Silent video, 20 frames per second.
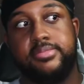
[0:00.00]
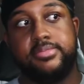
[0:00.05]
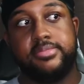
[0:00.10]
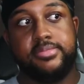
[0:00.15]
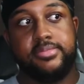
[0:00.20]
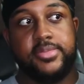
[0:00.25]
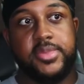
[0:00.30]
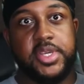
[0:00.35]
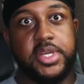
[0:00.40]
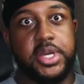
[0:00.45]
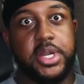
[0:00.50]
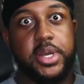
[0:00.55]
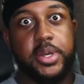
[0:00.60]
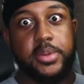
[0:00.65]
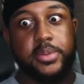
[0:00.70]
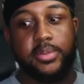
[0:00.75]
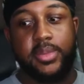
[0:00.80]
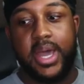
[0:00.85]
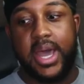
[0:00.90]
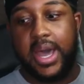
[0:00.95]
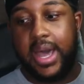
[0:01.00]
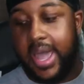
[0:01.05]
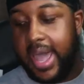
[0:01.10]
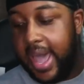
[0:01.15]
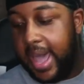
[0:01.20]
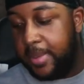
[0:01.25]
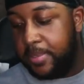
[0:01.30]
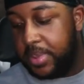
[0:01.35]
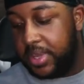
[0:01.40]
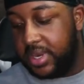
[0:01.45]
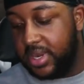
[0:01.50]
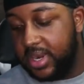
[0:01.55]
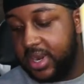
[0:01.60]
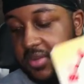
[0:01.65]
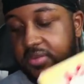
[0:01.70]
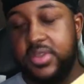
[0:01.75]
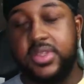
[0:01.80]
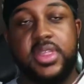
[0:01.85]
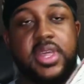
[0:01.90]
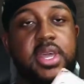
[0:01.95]
you know, how it happened and
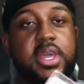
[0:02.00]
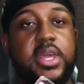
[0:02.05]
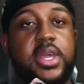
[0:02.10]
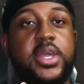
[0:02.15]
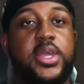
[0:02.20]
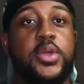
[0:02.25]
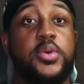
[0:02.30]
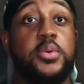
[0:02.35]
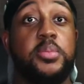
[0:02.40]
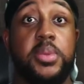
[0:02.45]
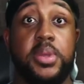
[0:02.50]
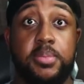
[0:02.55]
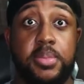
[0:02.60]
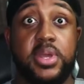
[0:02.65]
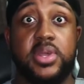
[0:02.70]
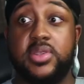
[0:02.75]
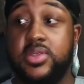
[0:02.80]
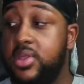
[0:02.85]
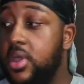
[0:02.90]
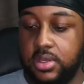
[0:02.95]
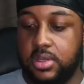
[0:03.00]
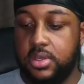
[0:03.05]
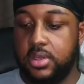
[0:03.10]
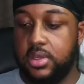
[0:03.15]
everything, you'll be pissed off.